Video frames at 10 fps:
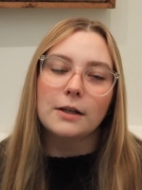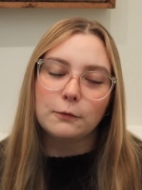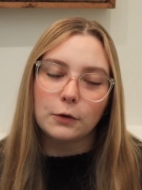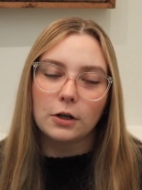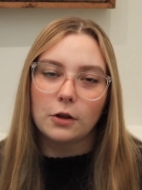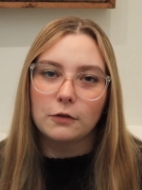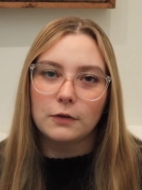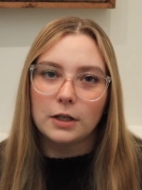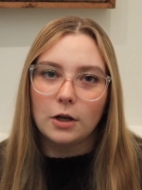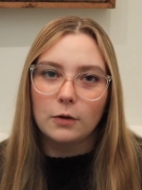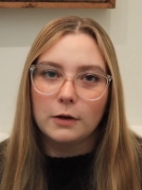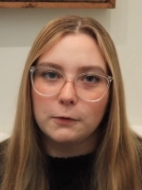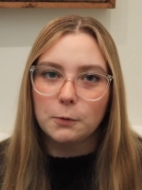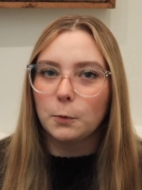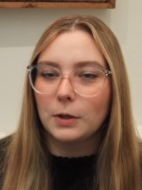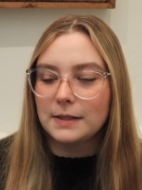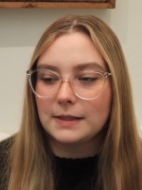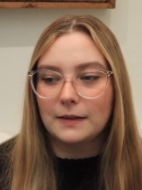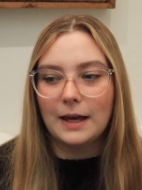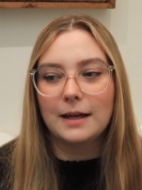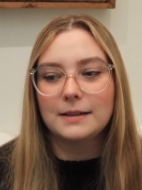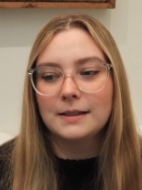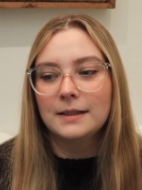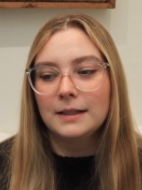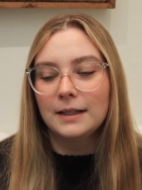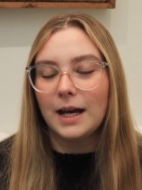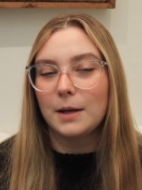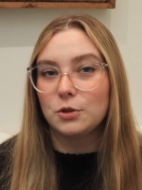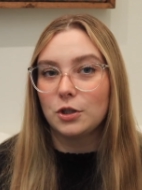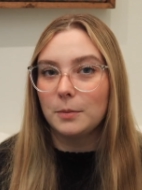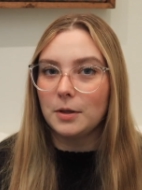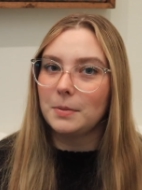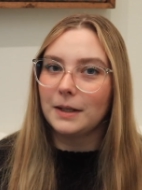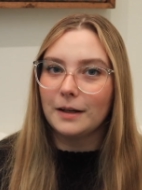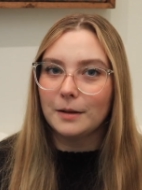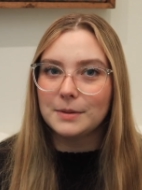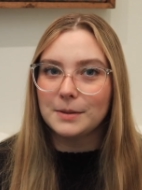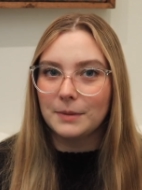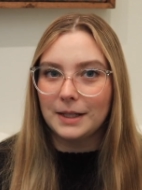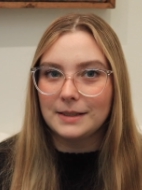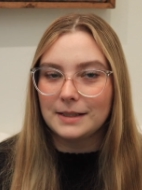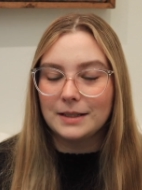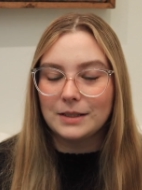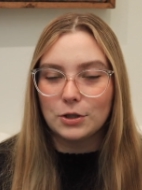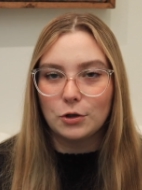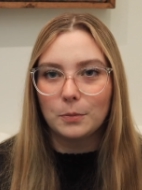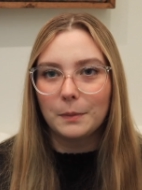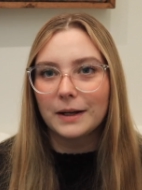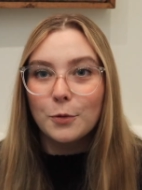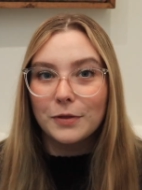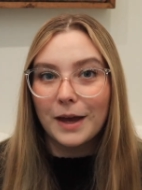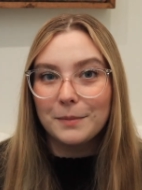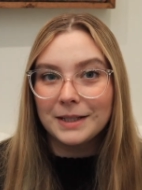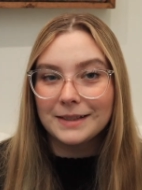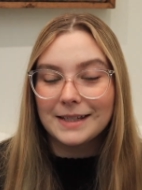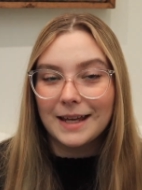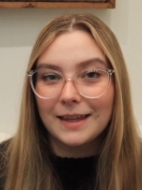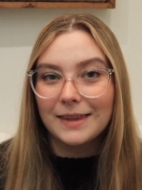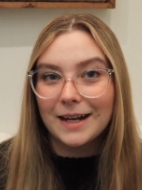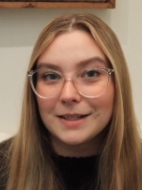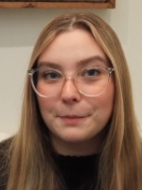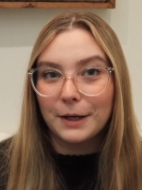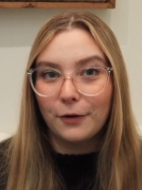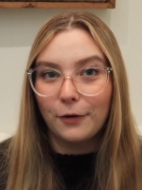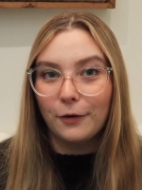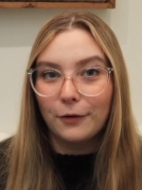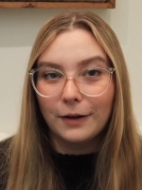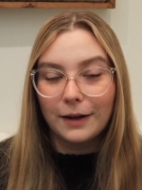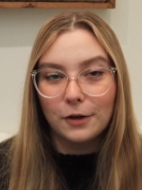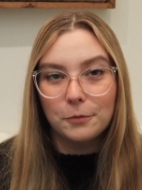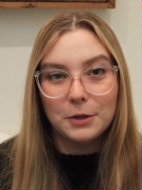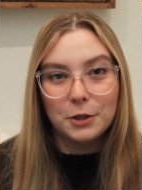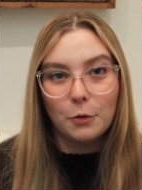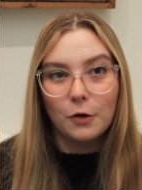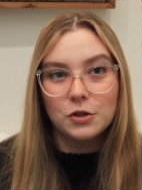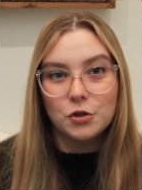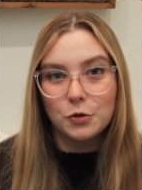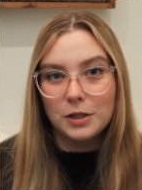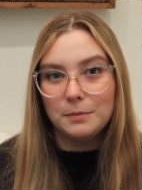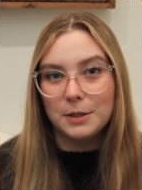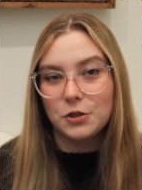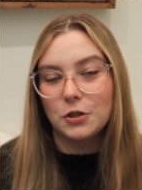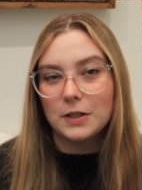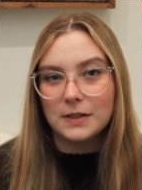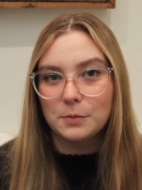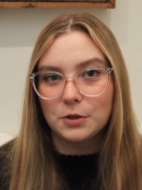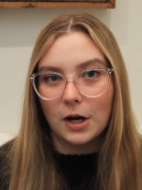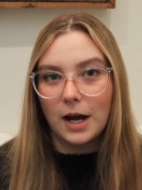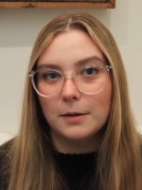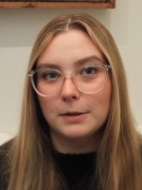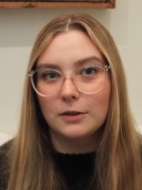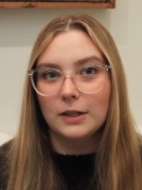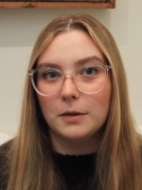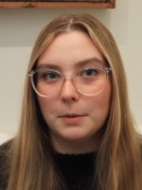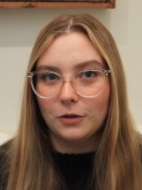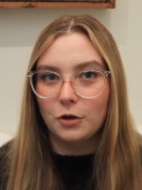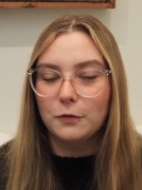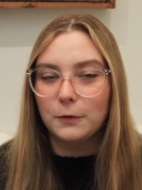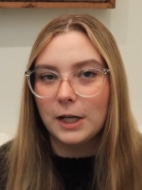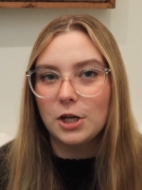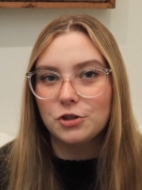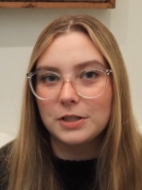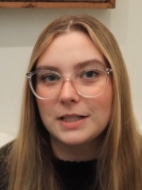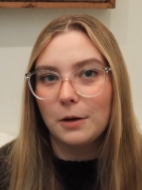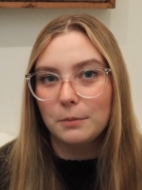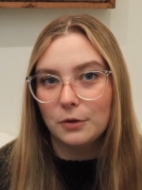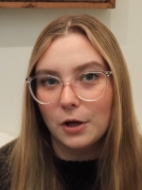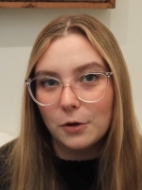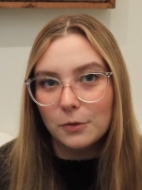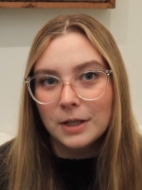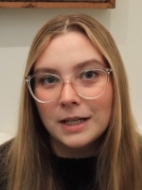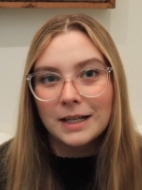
for another video if you would want to see that. I'm sure I'm going to pick up some things then too. But with that being said, that is my haul. I hope that you all enjoyed. Be sure to subscribe and click the bell notification down below.